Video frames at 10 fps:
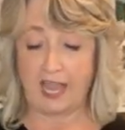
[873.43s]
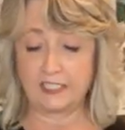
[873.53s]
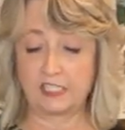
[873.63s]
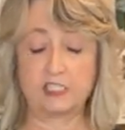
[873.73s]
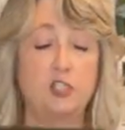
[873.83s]

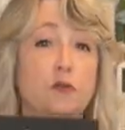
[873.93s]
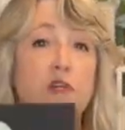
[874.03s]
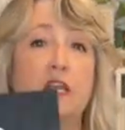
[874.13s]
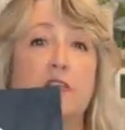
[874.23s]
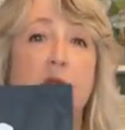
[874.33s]
I did
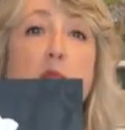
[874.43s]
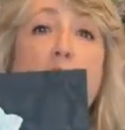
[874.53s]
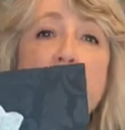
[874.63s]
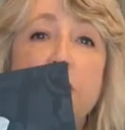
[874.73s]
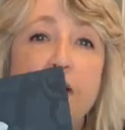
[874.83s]
do another
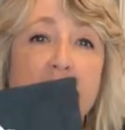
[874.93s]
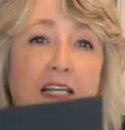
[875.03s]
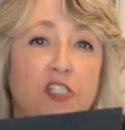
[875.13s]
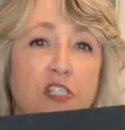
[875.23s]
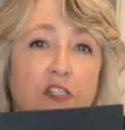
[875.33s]
project
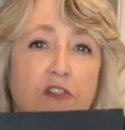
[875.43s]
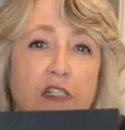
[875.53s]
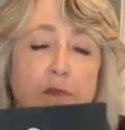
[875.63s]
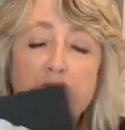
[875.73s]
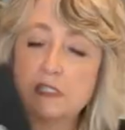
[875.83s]
last year at
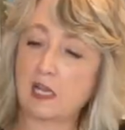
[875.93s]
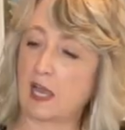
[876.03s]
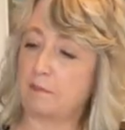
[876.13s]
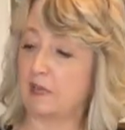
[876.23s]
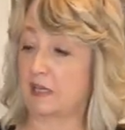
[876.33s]
Christmas
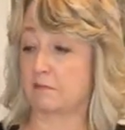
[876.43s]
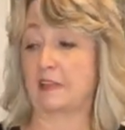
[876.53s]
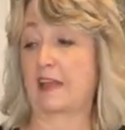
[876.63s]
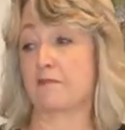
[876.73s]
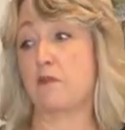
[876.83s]
time,
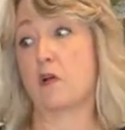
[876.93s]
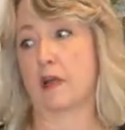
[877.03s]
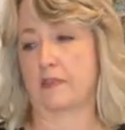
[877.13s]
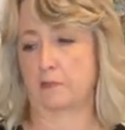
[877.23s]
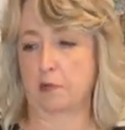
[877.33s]
like
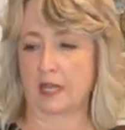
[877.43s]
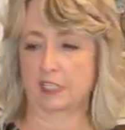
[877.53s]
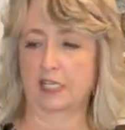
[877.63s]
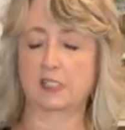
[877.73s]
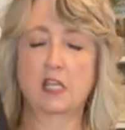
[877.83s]
four other
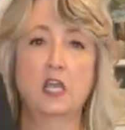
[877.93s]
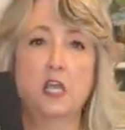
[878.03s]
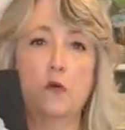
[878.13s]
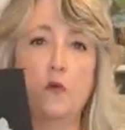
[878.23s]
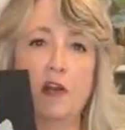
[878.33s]
projects,
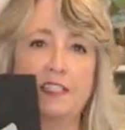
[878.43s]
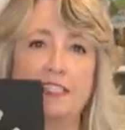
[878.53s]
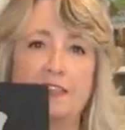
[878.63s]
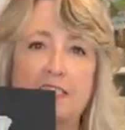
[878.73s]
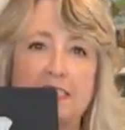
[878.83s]
where I
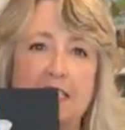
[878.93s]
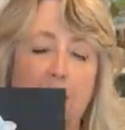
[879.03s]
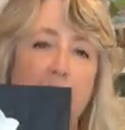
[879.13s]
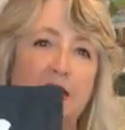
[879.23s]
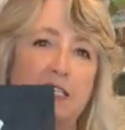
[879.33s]
did the
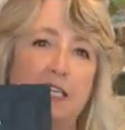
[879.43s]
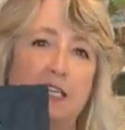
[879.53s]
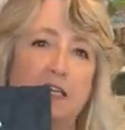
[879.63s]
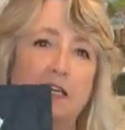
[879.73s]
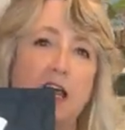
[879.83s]
same
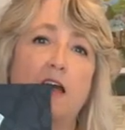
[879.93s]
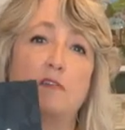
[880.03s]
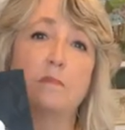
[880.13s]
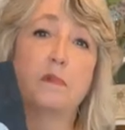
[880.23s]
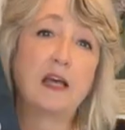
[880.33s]
idea
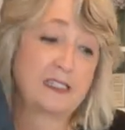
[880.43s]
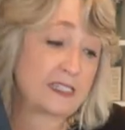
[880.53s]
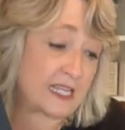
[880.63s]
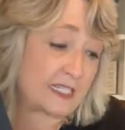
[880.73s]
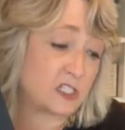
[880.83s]
of a, a
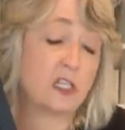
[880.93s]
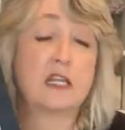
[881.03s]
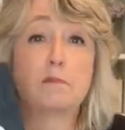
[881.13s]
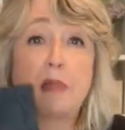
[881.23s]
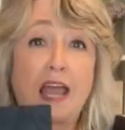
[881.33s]
stencil
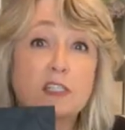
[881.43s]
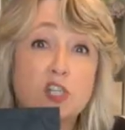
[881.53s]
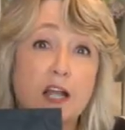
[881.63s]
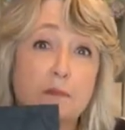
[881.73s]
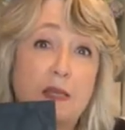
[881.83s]
in black
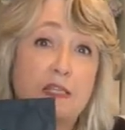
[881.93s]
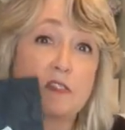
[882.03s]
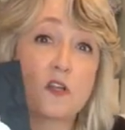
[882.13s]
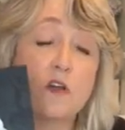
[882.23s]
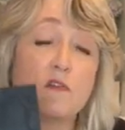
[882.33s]
chalk
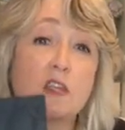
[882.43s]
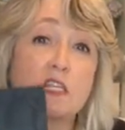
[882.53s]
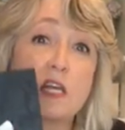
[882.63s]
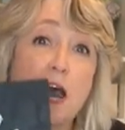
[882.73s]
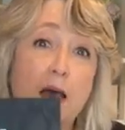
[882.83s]
paste over
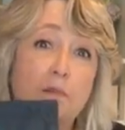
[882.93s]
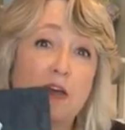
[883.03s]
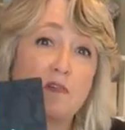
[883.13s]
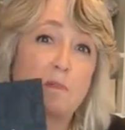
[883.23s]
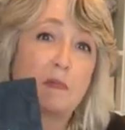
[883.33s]
the top
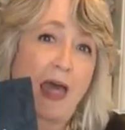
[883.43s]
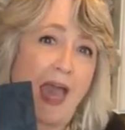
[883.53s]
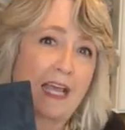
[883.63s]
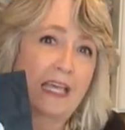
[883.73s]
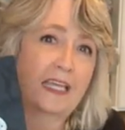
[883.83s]
of a
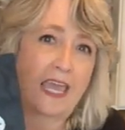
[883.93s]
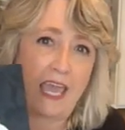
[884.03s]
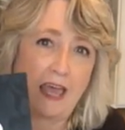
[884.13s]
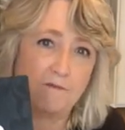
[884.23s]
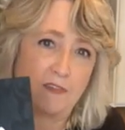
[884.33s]
black
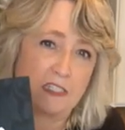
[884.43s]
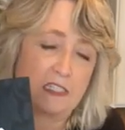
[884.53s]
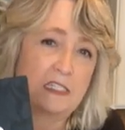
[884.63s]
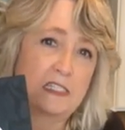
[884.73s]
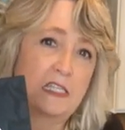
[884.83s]

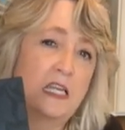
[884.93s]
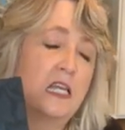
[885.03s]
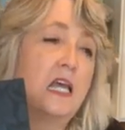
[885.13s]
canvas.